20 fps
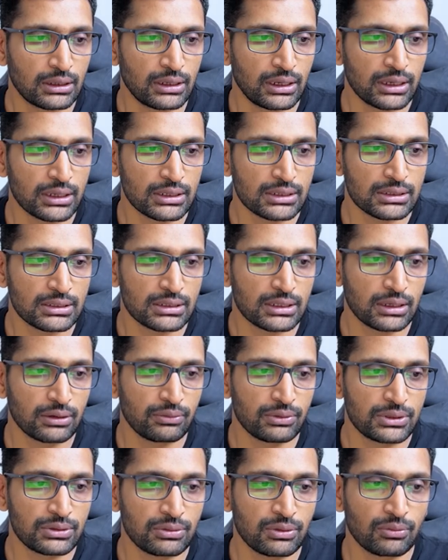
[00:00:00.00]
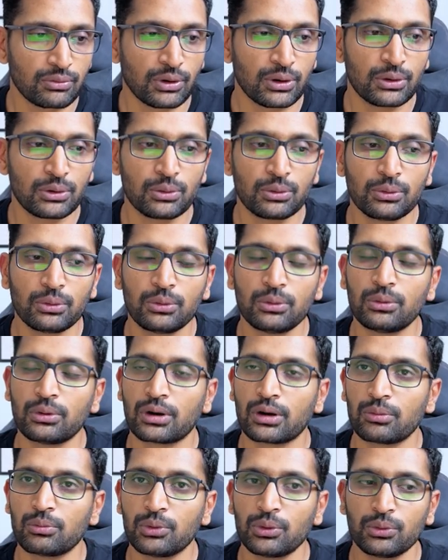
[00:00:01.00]
the next thing which we want to
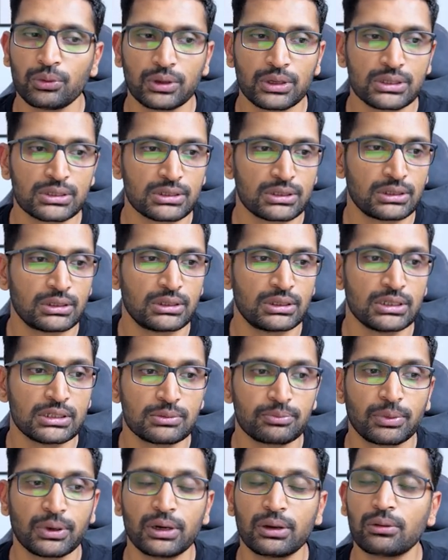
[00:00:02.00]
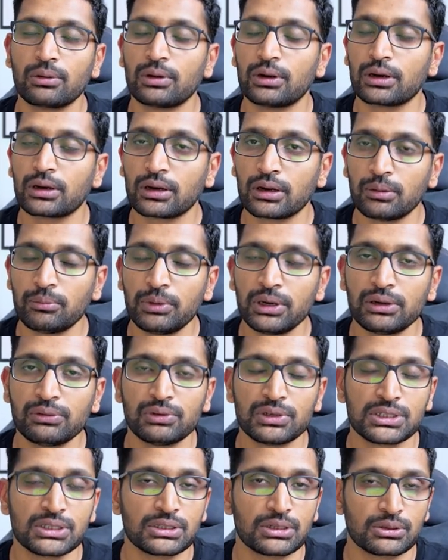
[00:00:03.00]
remove is this particular
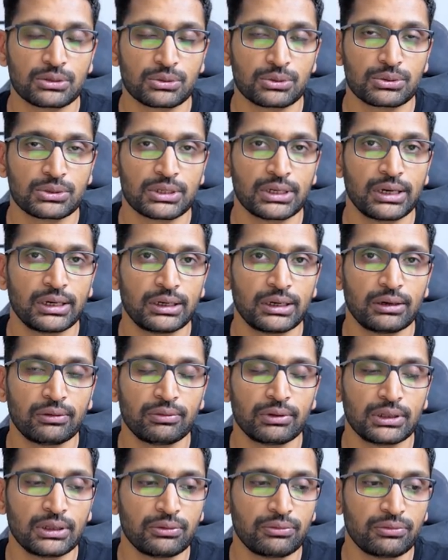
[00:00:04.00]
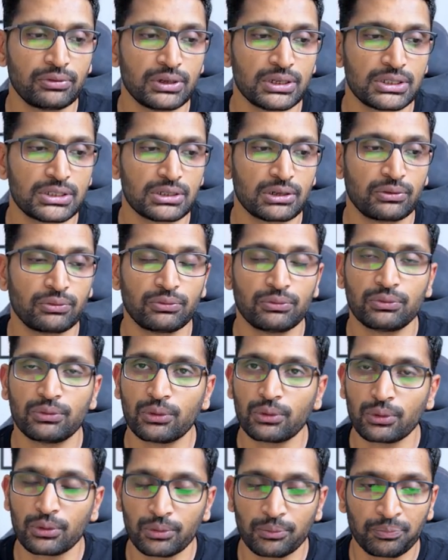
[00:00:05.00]
commit, which is associated with the feature
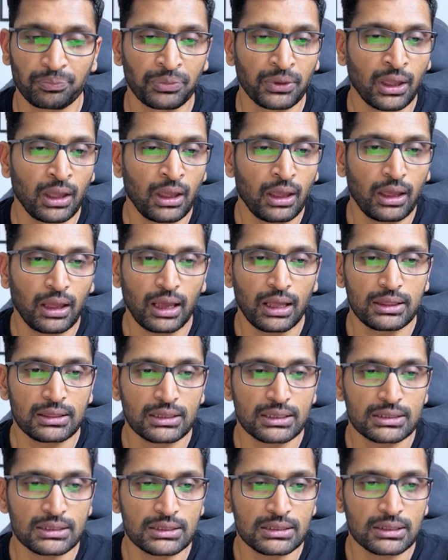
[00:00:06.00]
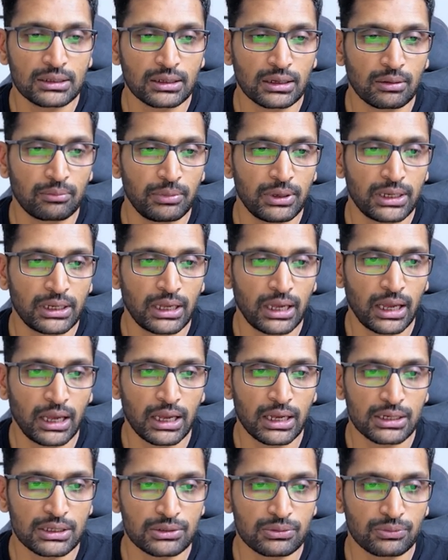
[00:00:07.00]
4. And this is the commit
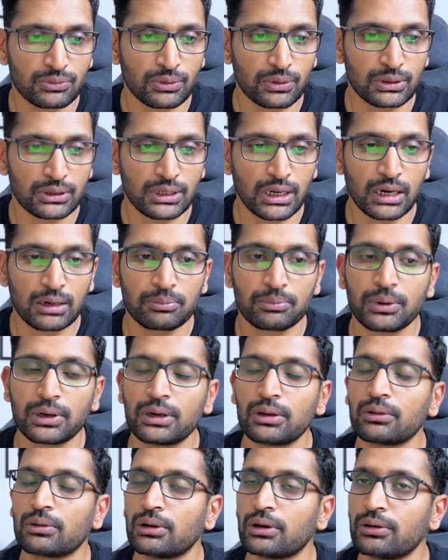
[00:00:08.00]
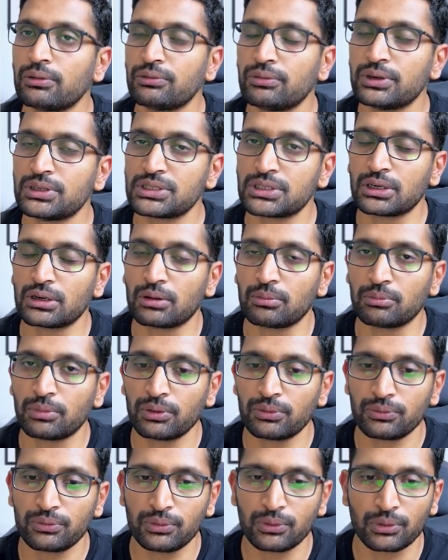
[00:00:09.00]
hash for that particular feature
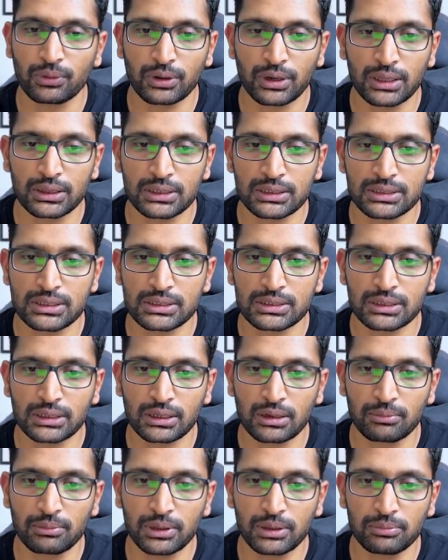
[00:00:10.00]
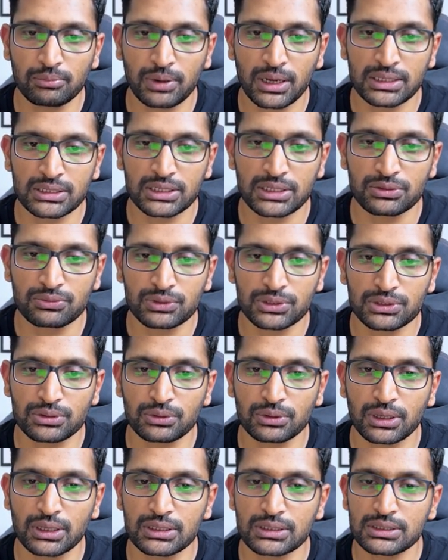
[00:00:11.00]
number 4. And this is the commit message which
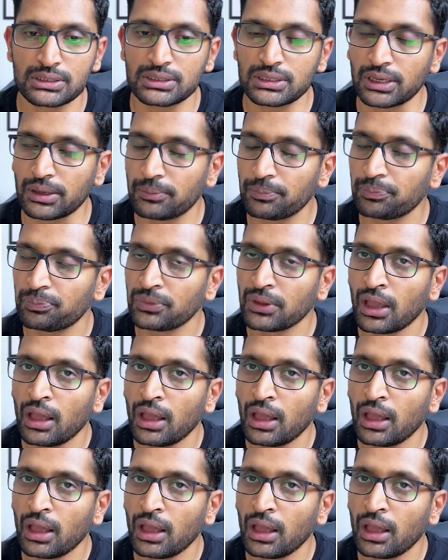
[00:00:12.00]
you can see.